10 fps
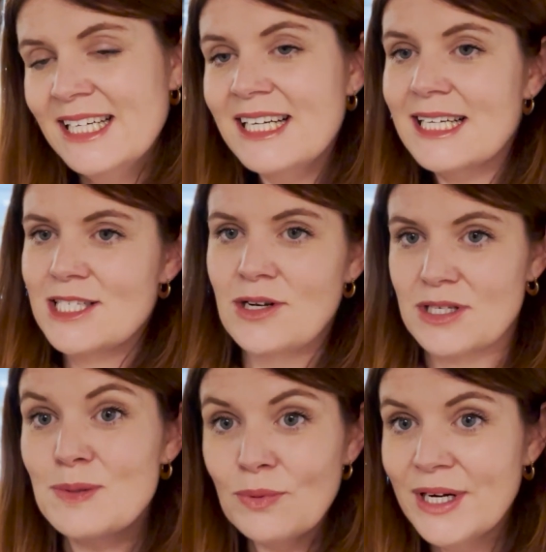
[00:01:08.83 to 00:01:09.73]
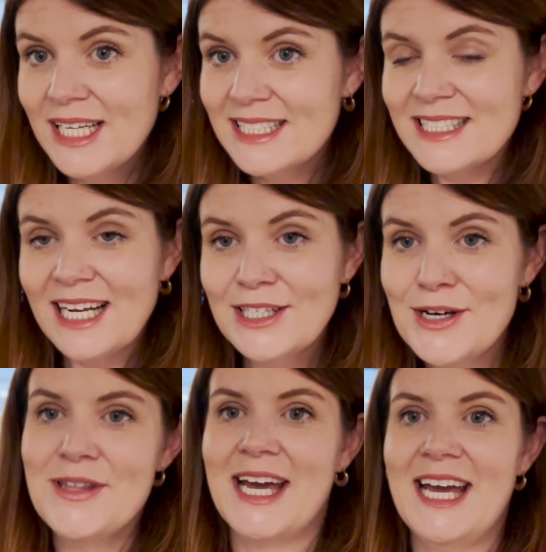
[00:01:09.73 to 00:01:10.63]
It's not a spoiler to tell you
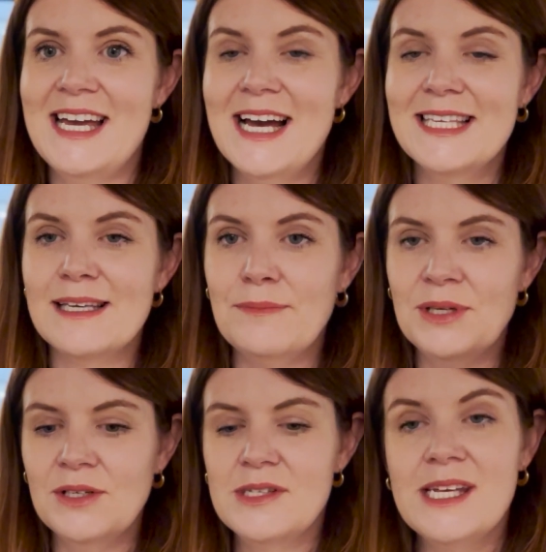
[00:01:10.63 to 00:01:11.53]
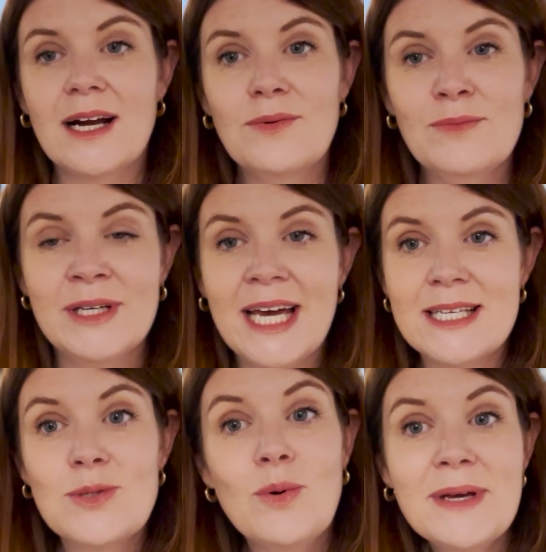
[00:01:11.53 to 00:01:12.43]
that he has abused young women at a
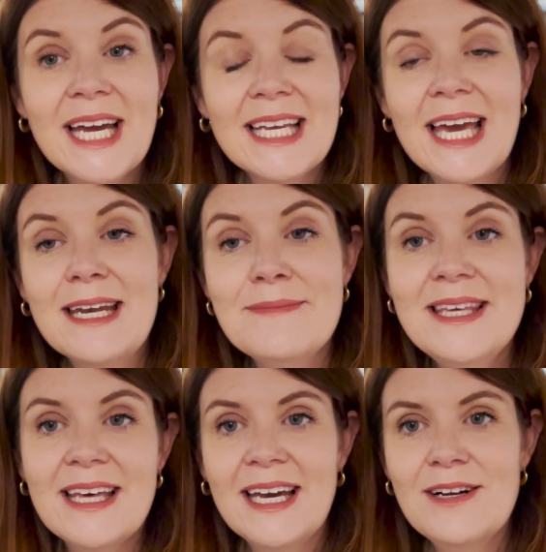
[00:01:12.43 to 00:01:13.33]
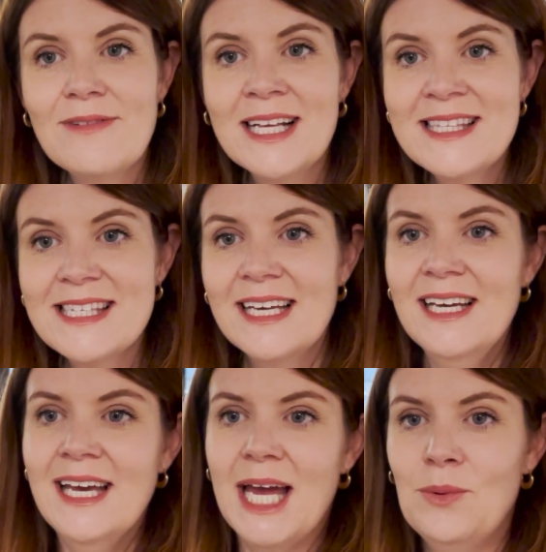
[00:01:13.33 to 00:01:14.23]
swimming academy that he runs,
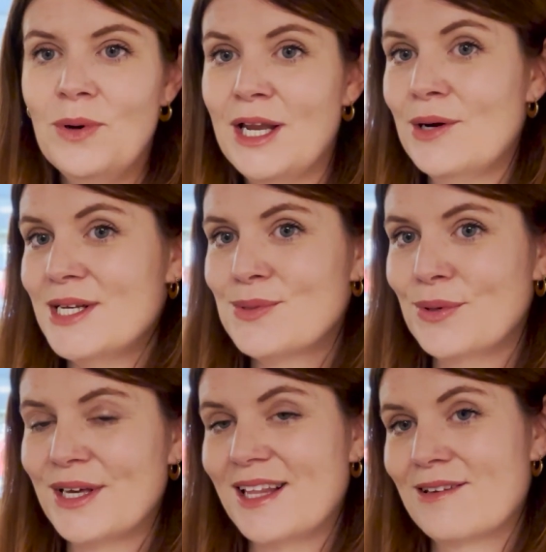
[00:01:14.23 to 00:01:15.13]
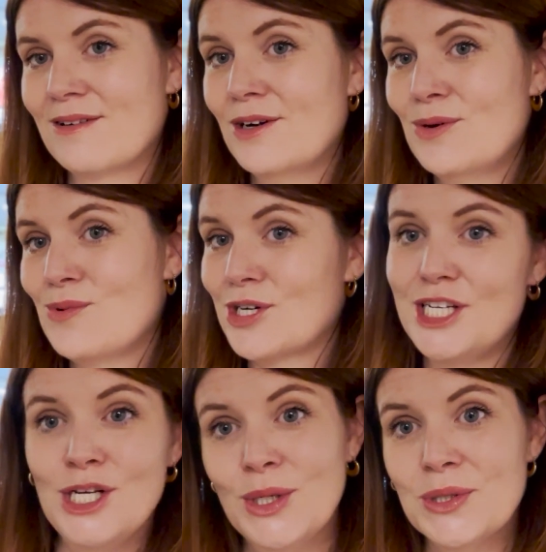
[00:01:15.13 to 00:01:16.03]
and Willow is working through what she
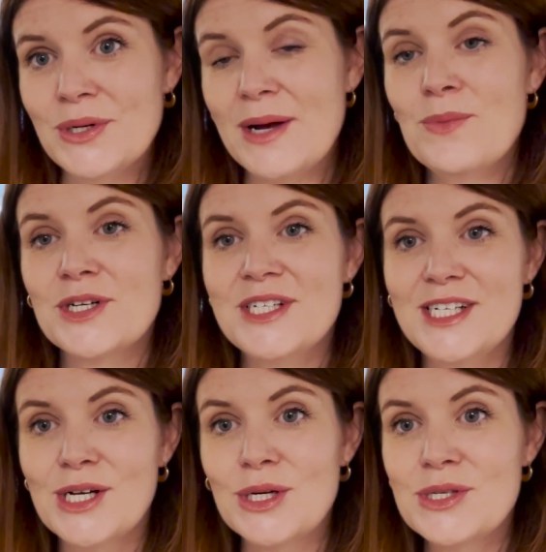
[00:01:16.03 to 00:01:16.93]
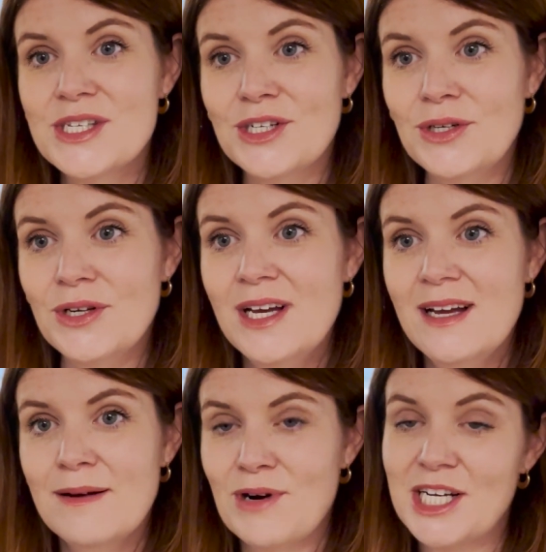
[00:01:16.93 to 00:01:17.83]
knew and what she chose to
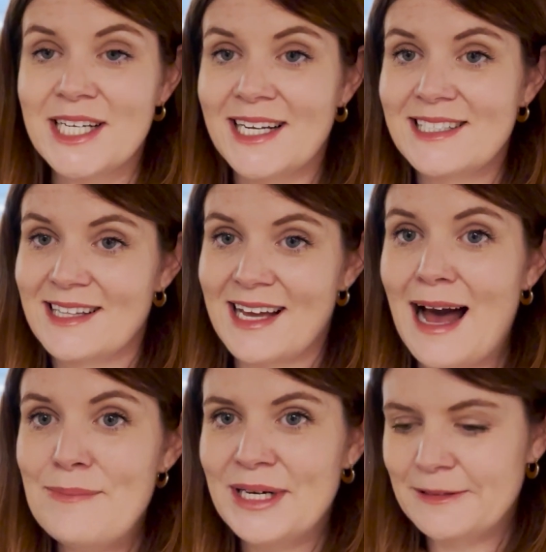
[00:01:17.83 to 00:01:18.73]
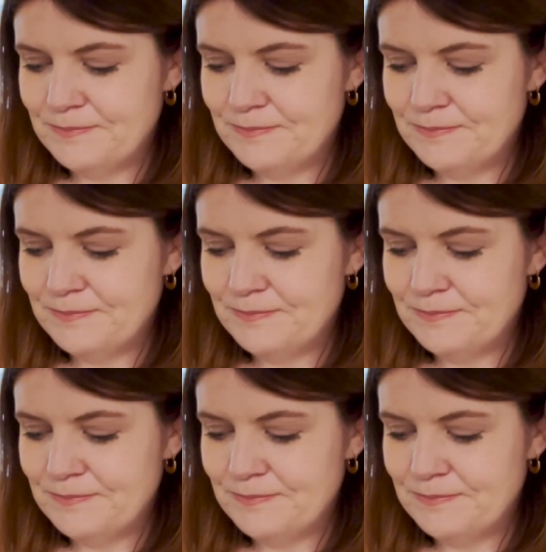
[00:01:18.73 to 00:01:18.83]
brush under the carpet.